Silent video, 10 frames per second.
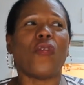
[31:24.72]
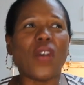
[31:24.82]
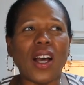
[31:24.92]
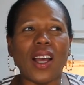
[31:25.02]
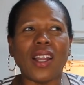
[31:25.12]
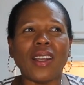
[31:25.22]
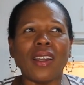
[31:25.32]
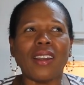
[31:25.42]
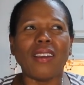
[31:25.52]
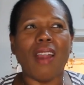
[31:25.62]
fun,
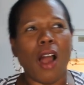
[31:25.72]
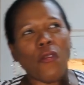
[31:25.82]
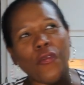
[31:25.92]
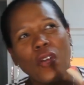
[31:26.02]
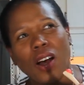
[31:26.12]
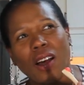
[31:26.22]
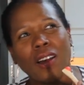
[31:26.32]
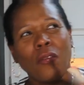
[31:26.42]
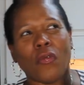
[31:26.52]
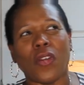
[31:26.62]
not
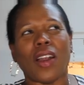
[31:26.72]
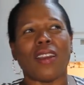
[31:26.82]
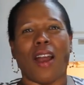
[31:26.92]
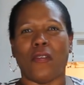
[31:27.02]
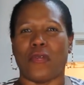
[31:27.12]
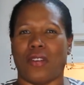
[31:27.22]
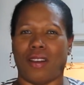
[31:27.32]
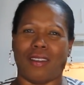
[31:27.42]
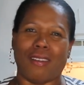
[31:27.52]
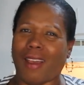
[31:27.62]
fun, fun, not
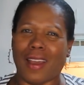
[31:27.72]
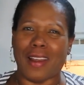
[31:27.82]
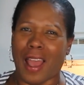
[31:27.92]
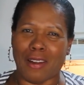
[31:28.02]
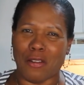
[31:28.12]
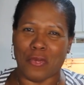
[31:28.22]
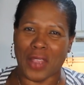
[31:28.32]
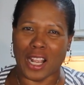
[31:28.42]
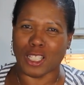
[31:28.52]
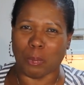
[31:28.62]
fun. I, I don't know if
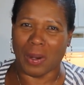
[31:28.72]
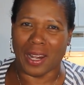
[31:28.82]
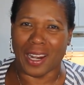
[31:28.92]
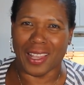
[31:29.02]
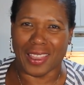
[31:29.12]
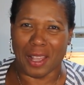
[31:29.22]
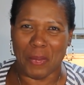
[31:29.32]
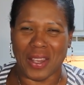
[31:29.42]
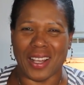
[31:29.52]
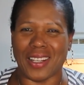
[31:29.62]
that explained anything,
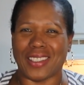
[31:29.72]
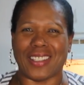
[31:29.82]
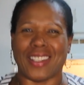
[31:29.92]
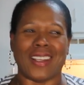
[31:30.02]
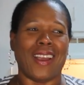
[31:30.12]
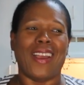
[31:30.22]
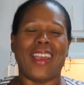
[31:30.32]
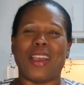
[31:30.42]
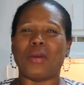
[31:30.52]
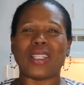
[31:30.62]
because the
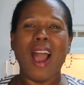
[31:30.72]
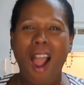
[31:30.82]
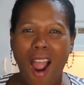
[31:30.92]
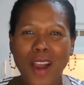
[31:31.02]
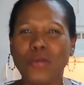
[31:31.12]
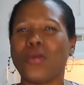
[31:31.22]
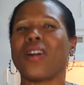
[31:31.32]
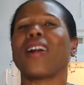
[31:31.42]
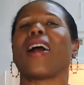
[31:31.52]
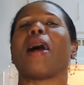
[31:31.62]
it was hard
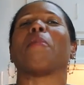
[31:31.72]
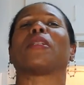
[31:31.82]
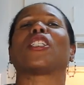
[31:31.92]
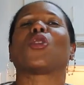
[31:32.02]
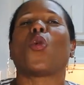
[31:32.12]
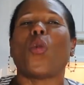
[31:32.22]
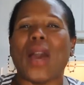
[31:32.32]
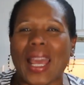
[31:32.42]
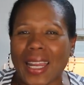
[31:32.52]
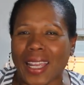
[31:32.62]
work. I'm
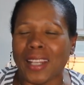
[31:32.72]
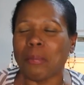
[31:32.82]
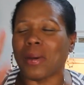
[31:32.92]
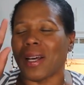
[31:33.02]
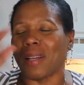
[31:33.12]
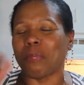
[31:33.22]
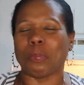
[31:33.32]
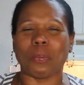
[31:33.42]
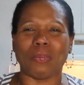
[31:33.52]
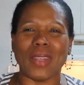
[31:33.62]
sweating, but
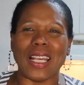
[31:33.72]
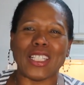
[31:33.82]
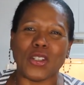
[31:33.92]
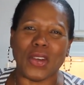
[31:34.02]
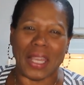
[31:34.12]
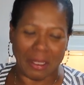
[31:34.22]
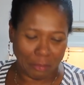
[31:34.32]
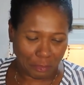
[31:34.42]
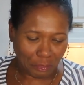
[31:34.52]
it's okay.